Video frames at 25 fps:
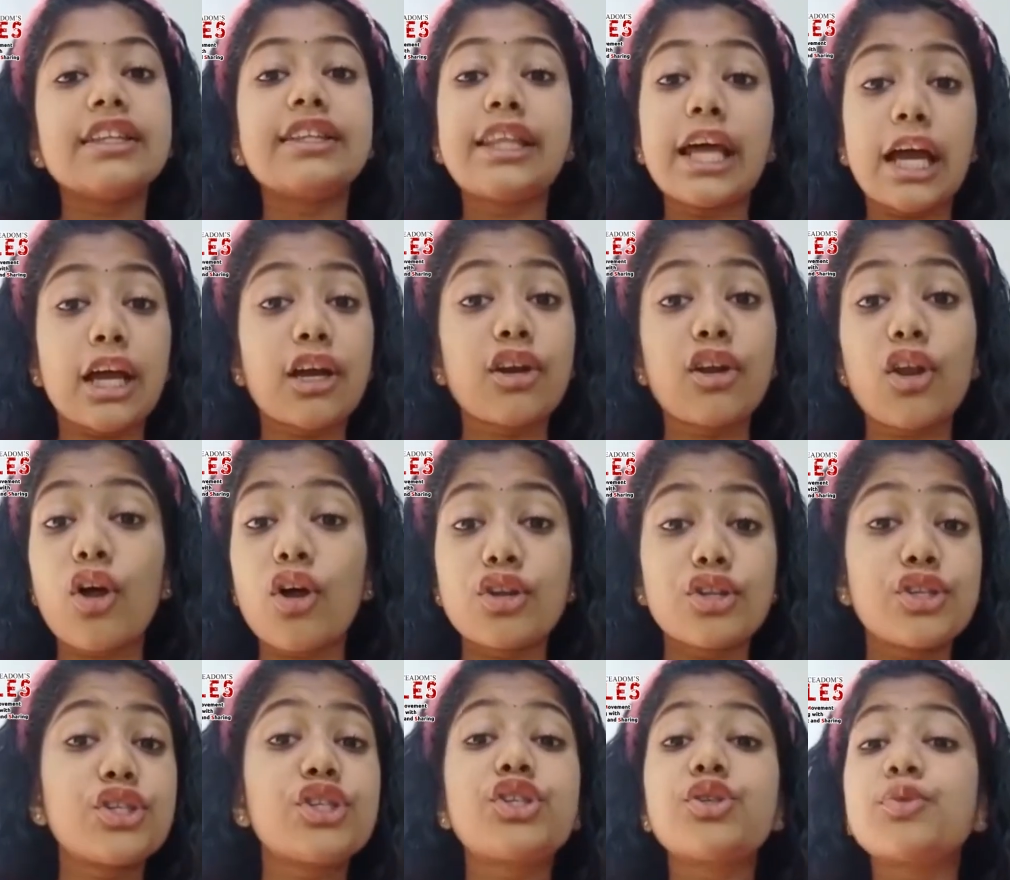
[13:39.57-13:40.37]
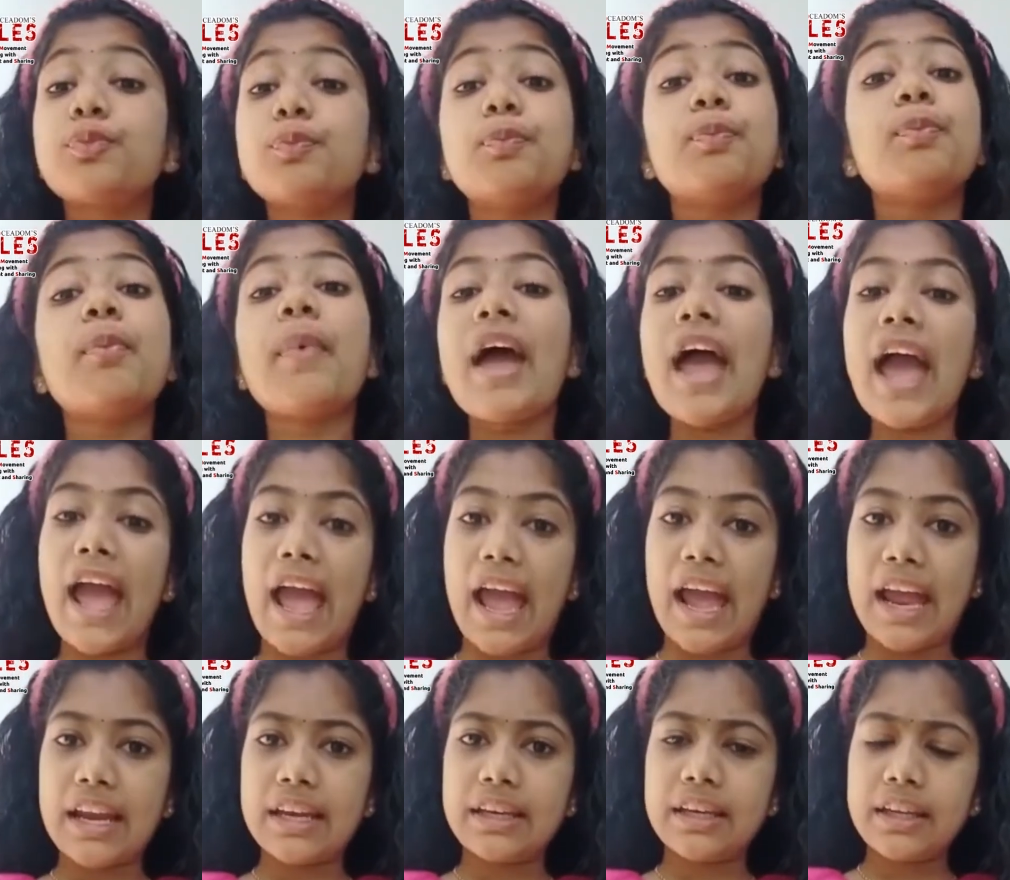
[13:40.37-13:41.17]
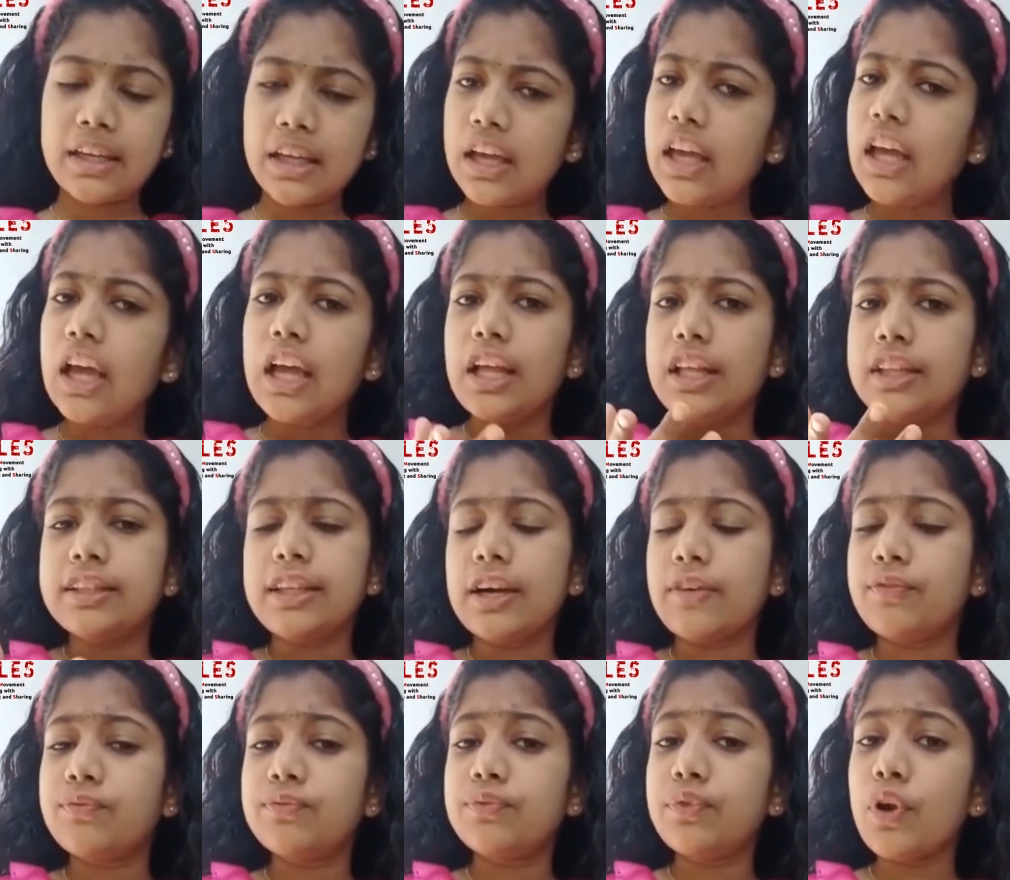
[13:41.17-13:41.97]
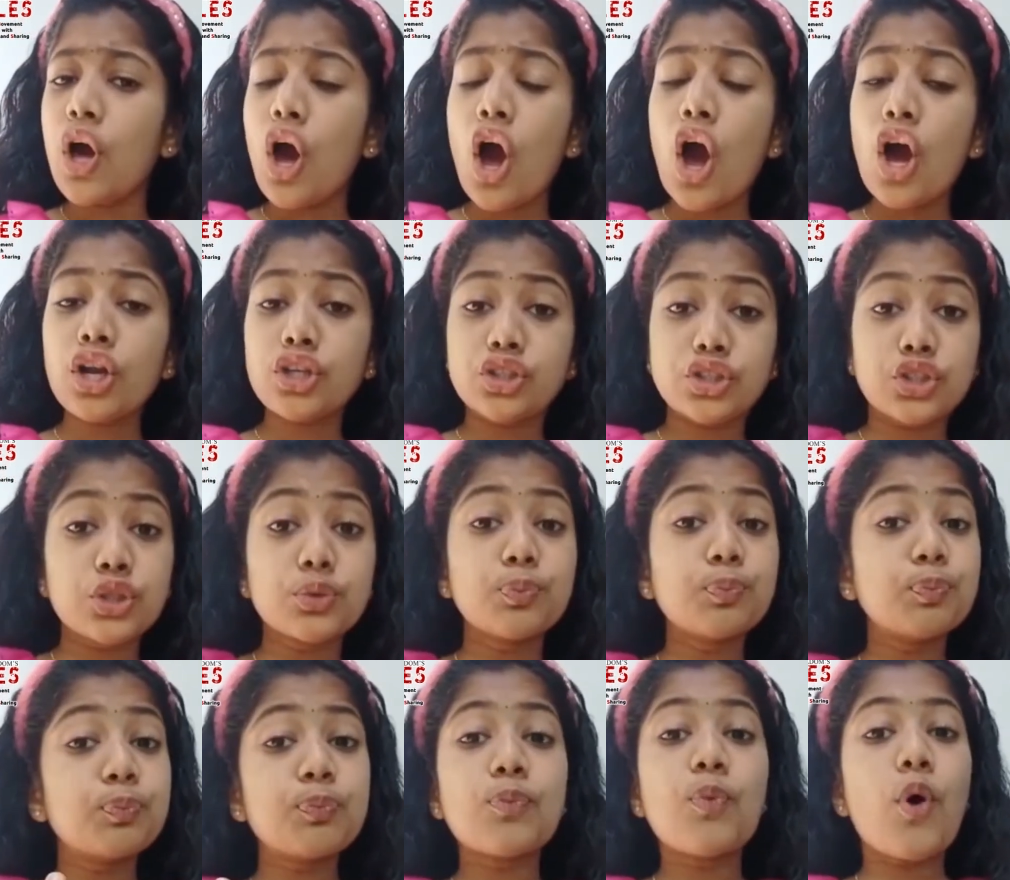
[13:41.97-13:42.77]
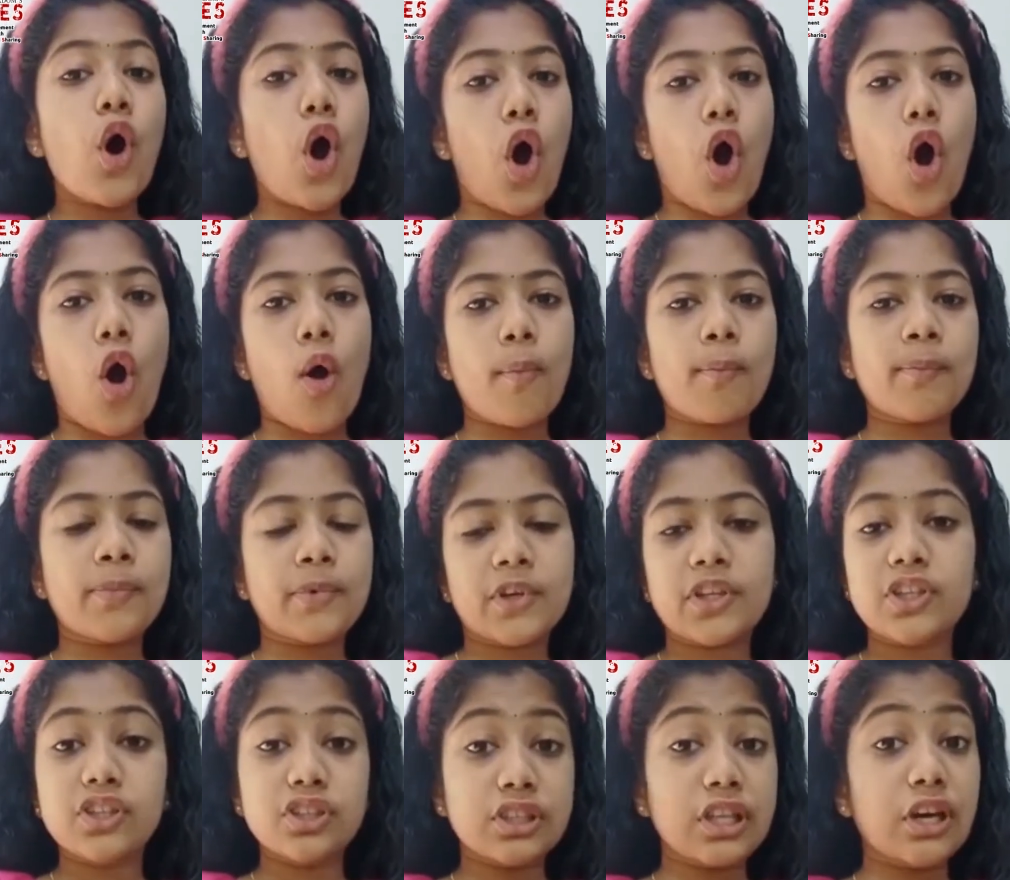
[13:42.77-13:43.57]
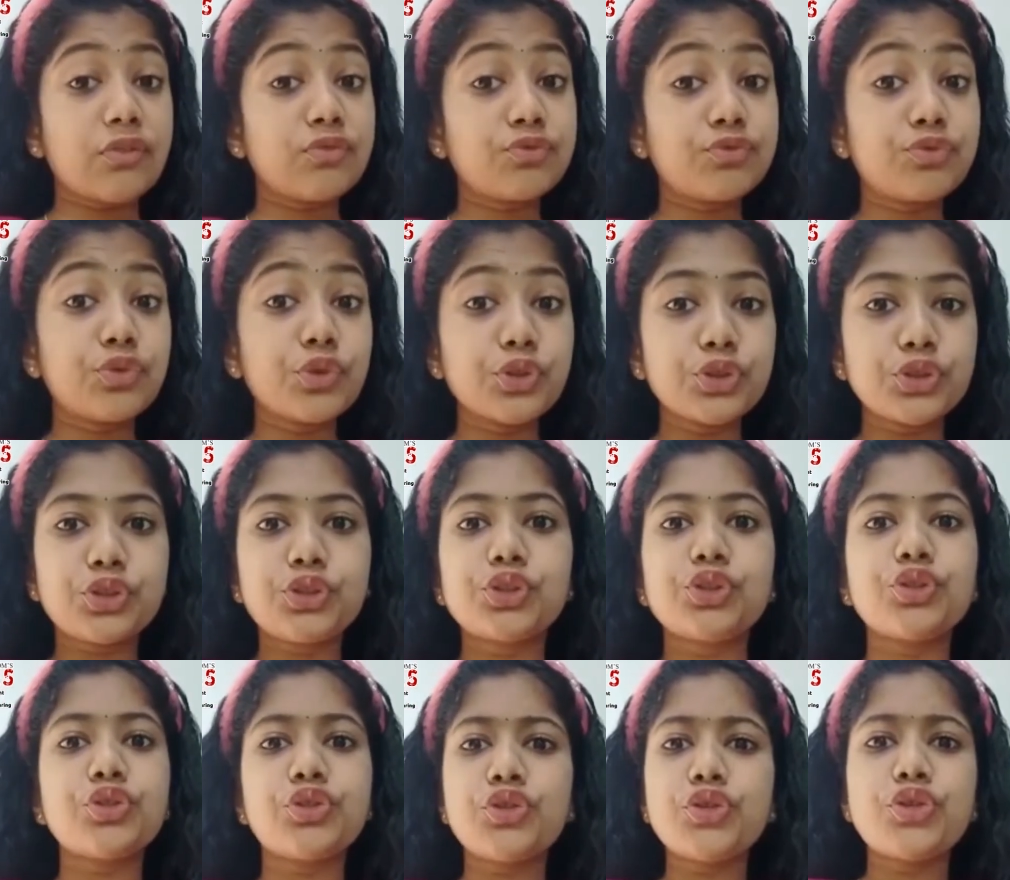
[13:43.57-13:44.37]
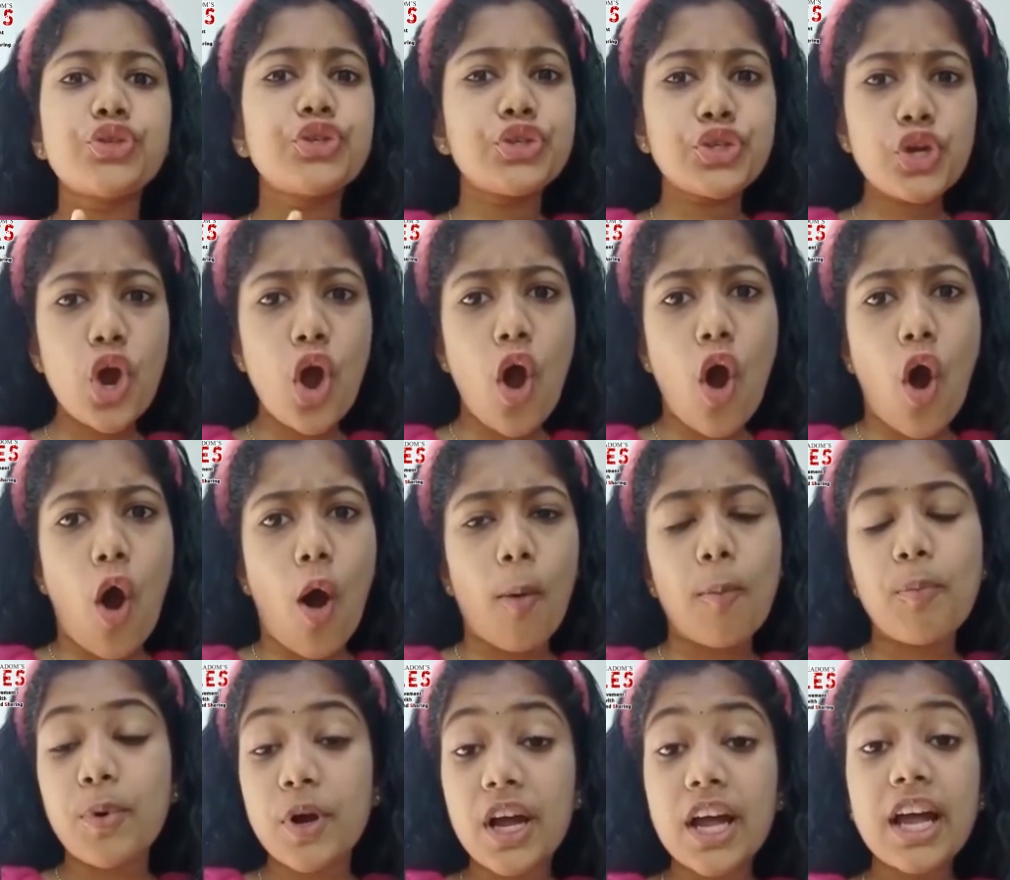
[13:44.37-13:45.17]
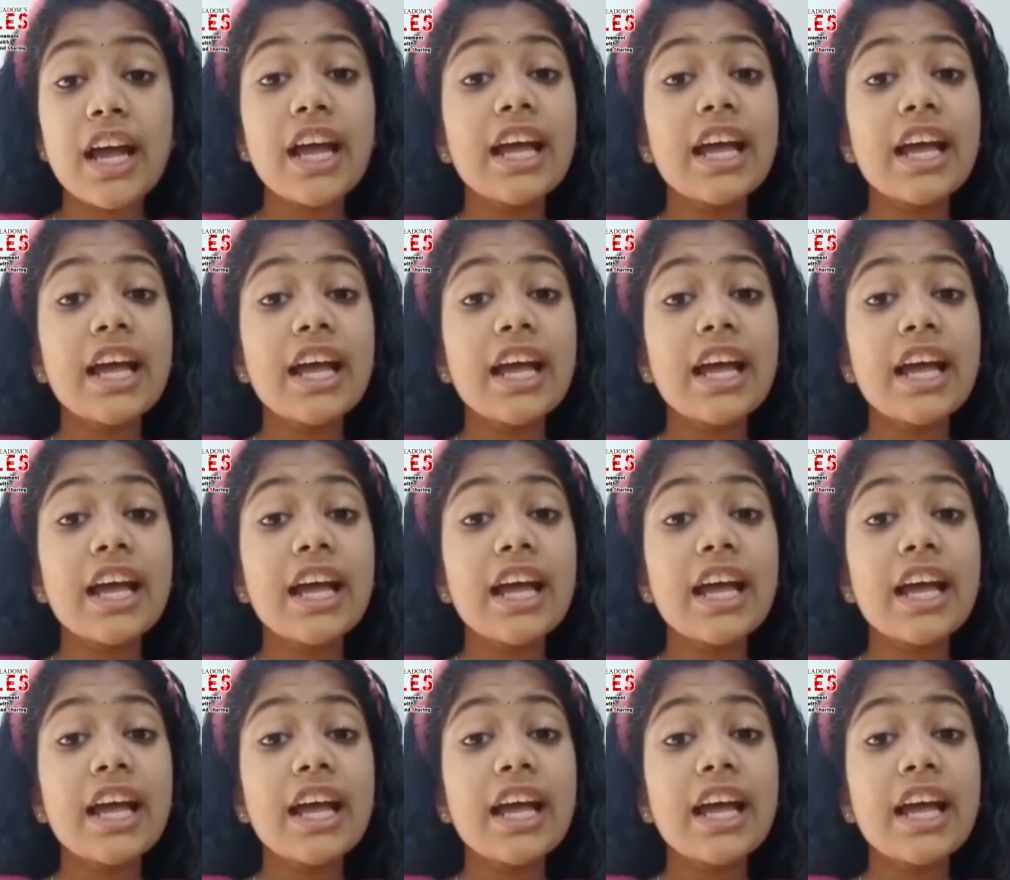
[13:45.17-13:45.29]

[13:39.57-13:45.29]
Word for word: the clothes to mend, the floor to mop, the food to shop,